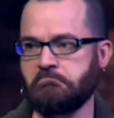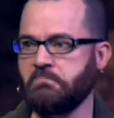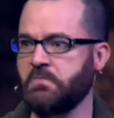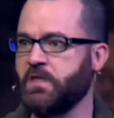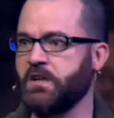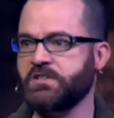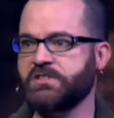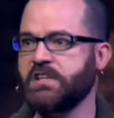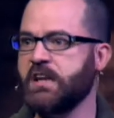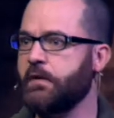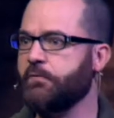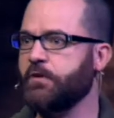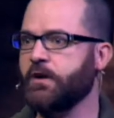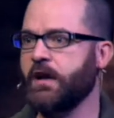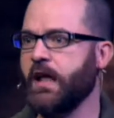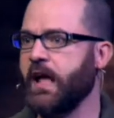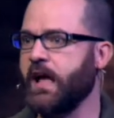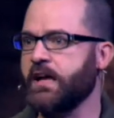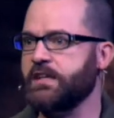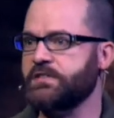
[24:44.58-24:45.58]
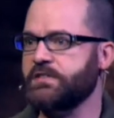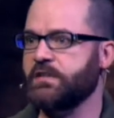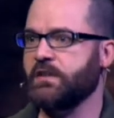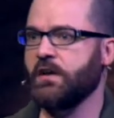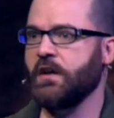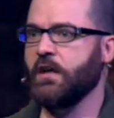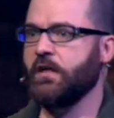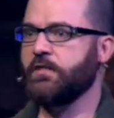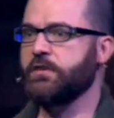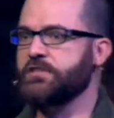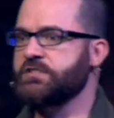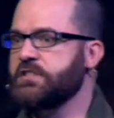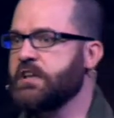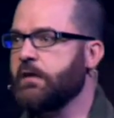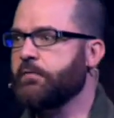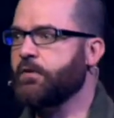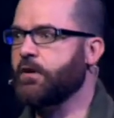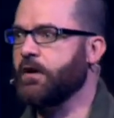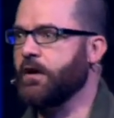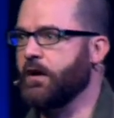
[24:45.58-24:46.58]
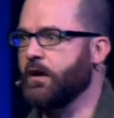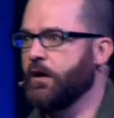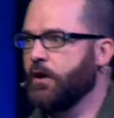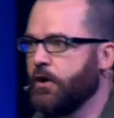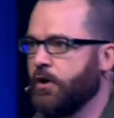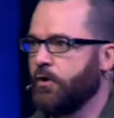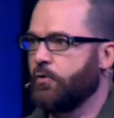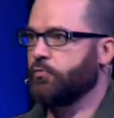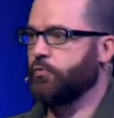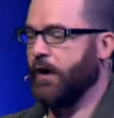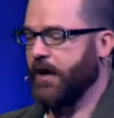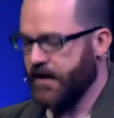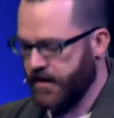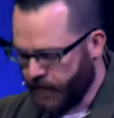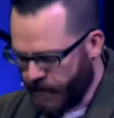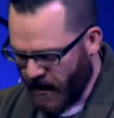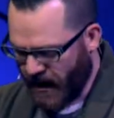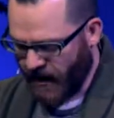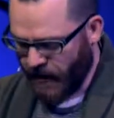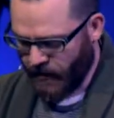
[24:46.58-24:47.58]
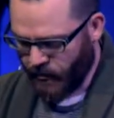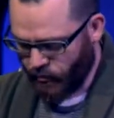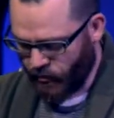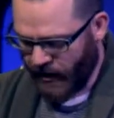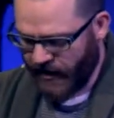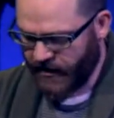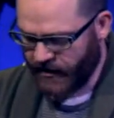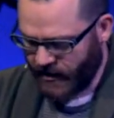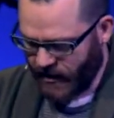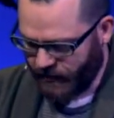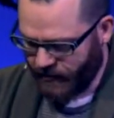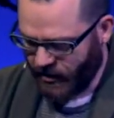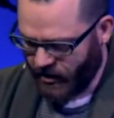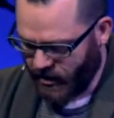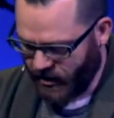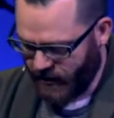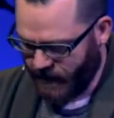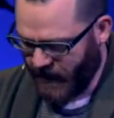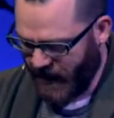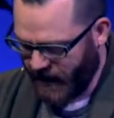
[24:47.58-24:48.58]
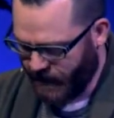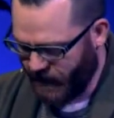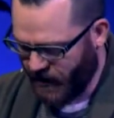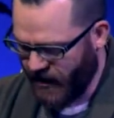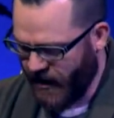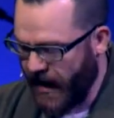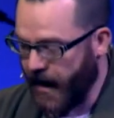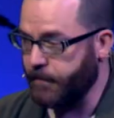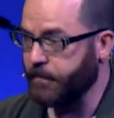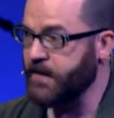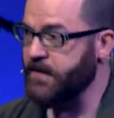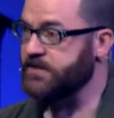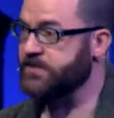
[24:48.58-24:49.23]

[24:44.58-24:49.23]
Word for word: There's never an ask. There's never a write a, pa- write a number on a paper napkin,